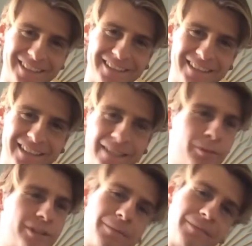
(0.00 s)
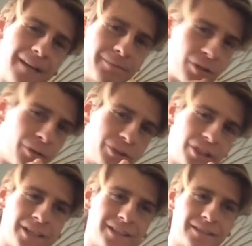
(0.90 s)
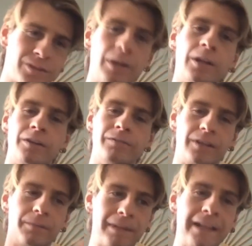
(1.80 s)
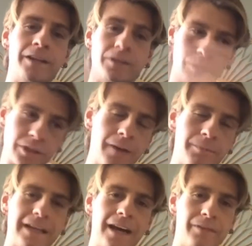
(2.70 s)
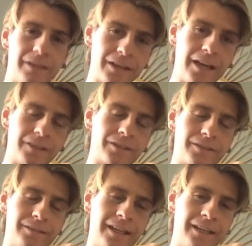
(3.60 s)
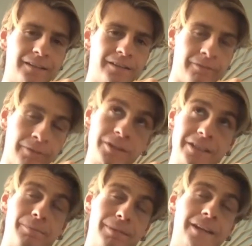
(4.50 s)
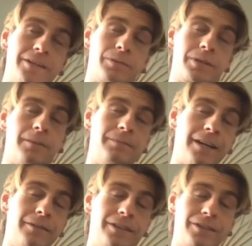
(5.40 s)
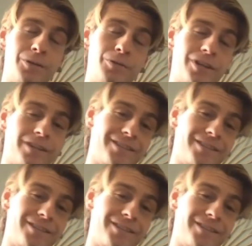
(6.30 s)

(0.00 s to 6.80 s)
He would sometimes coach us. So a lot of the players would come down and the first team players would come down and coach us.